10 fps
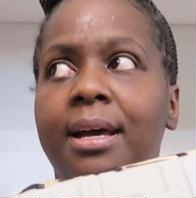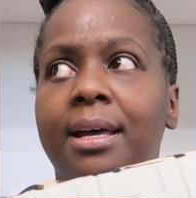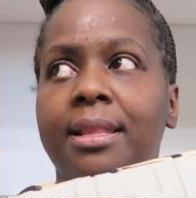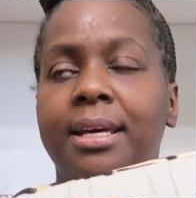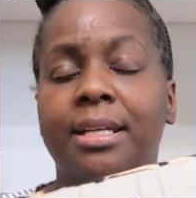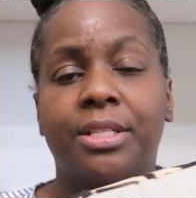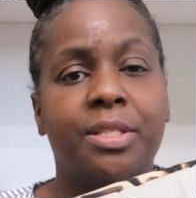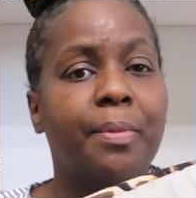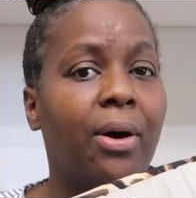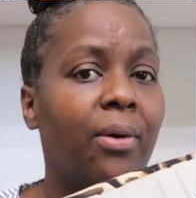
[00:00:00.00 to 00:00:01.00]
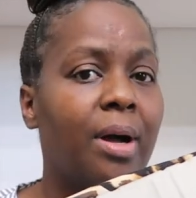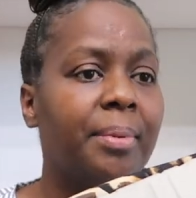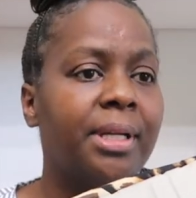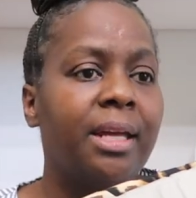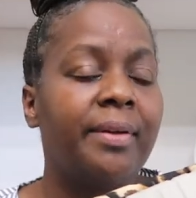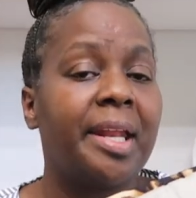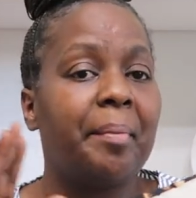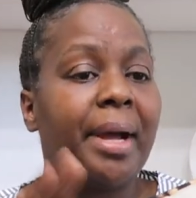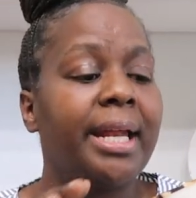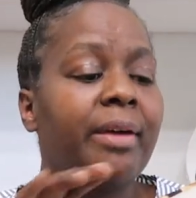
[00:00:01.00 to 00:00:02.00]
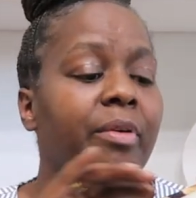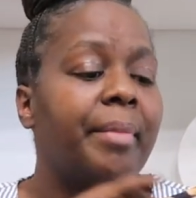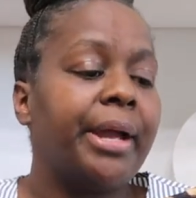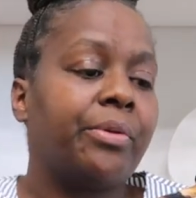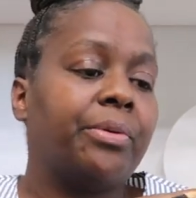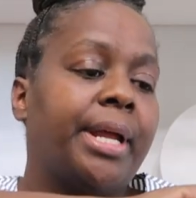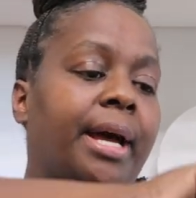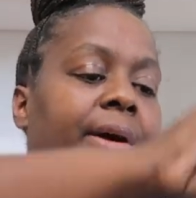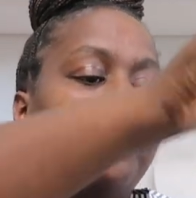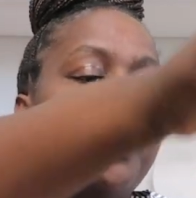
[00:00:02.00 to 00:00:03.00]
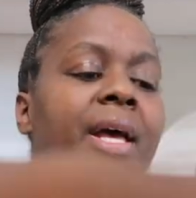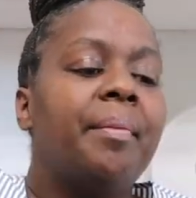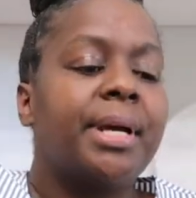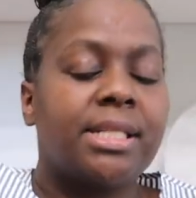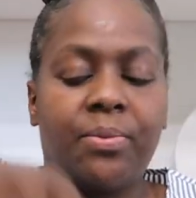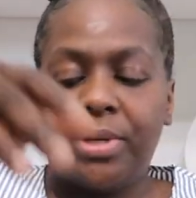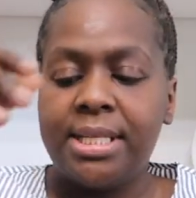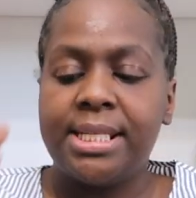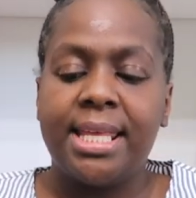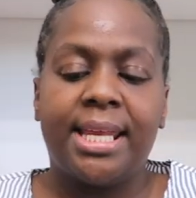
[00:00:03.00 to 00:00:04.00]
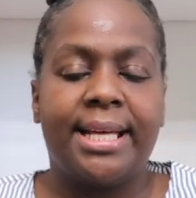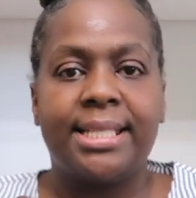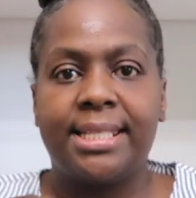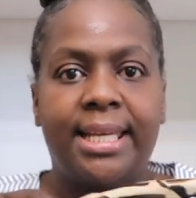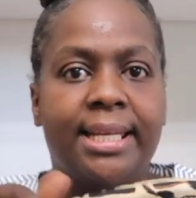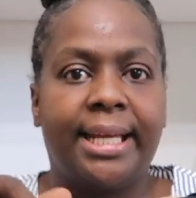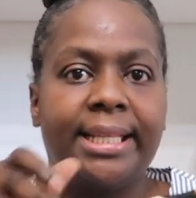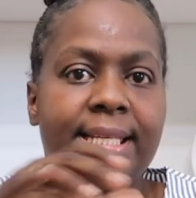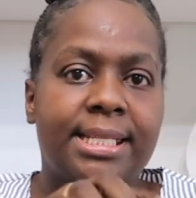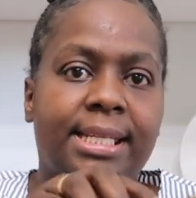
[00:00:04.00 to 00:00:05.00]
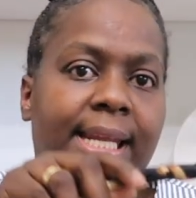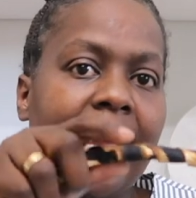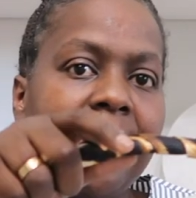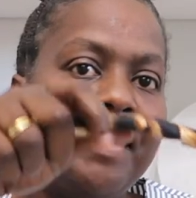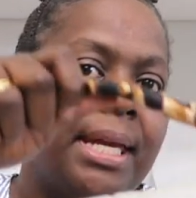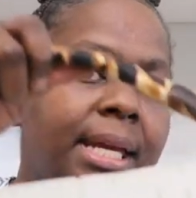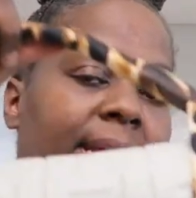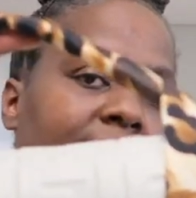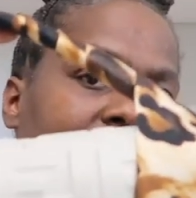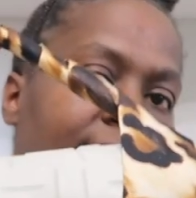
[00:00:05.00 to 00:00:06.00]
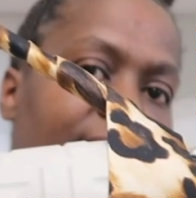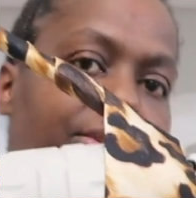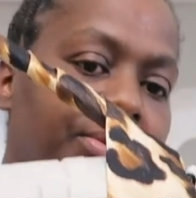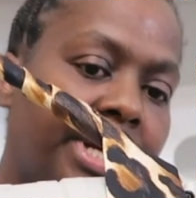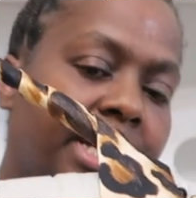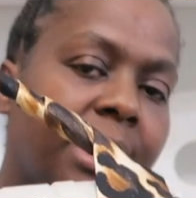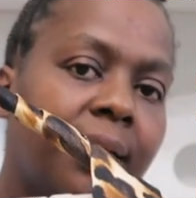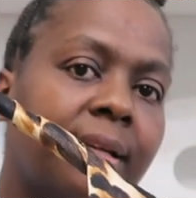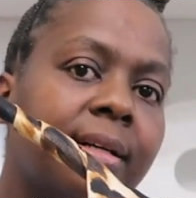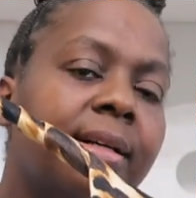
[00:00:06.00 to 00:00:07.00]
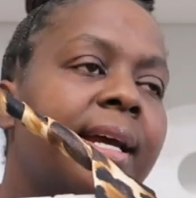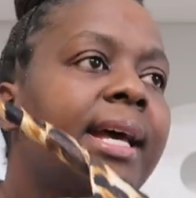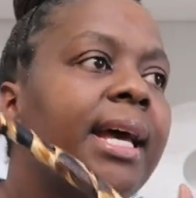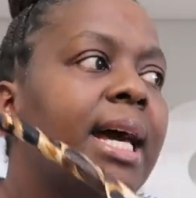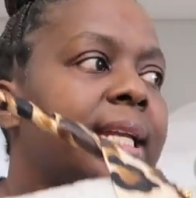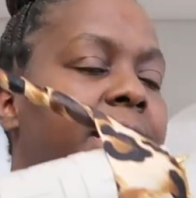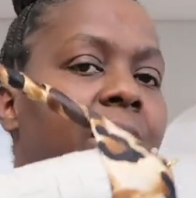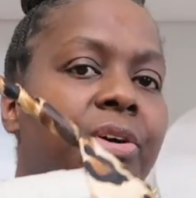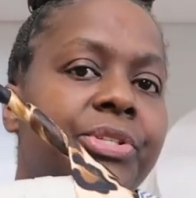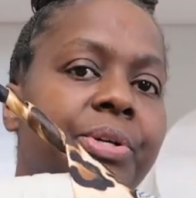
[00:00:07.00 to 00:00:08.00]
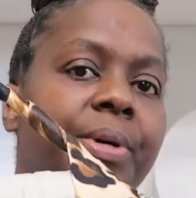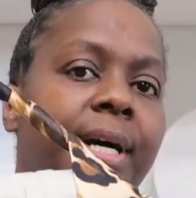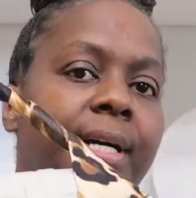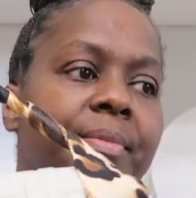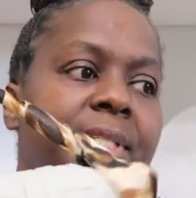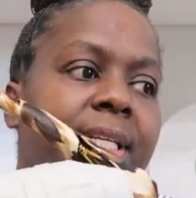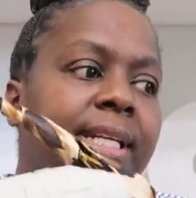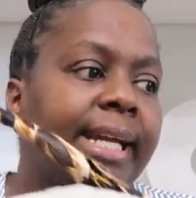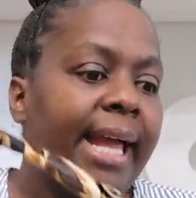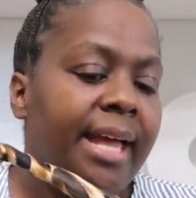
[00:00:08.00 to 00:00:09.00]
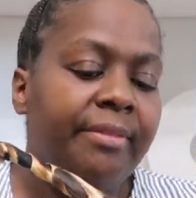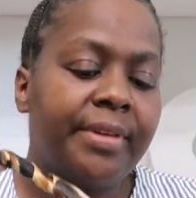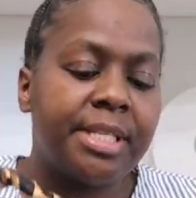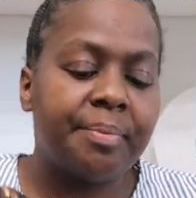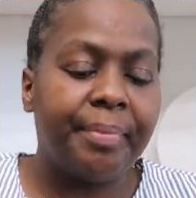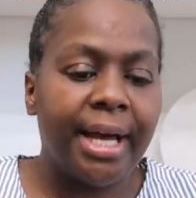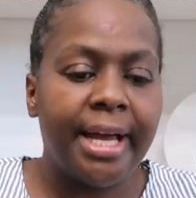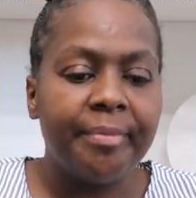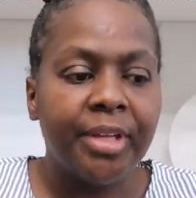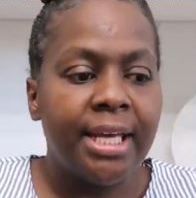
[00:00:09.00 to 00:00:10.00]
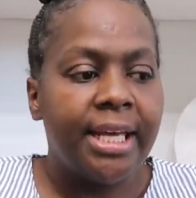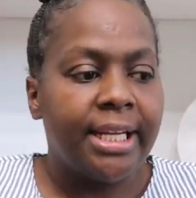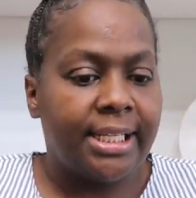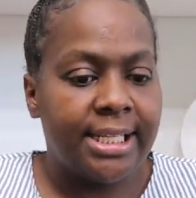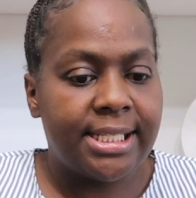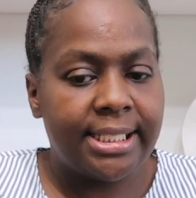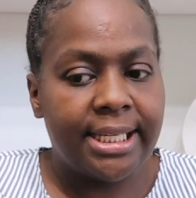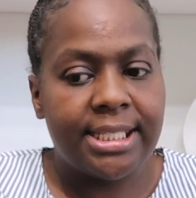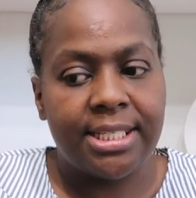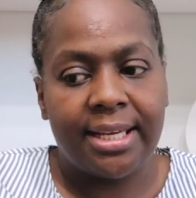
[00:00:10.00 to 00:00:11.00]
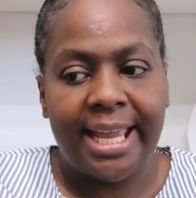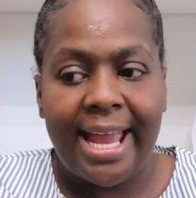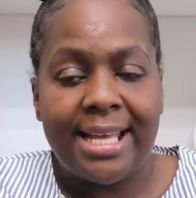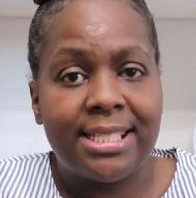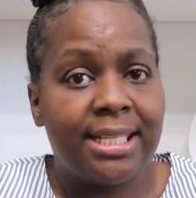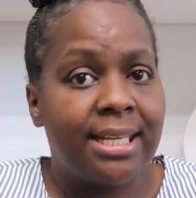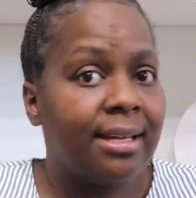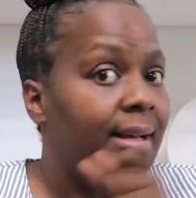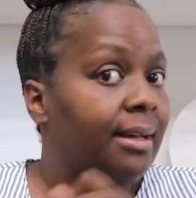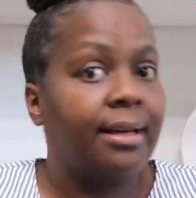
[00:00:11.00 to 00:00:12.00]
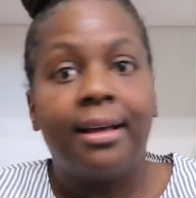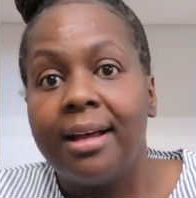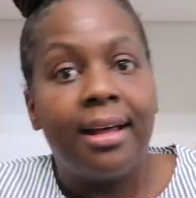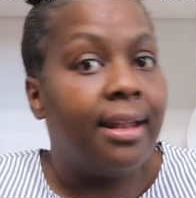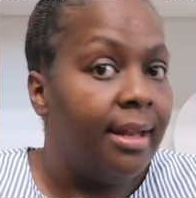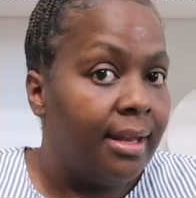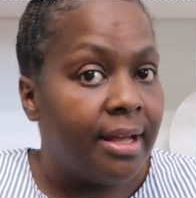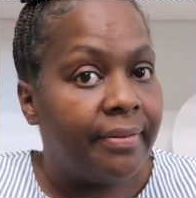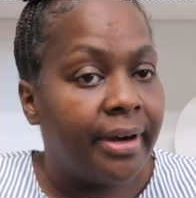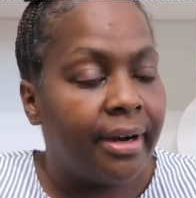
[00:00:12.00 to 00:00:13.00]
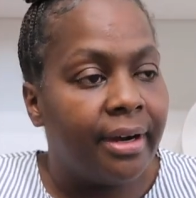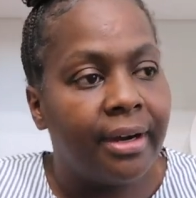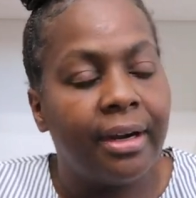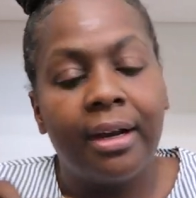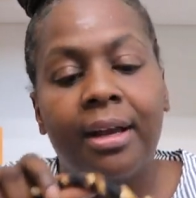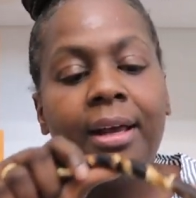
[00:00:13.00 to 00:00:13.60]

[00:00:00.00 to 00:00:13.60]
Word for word: and then a small, I believe, and it might have a micro now, because I want to say that I've seen like this limey green color, and then it also comes in the canvas. But listening to Cassie, love her,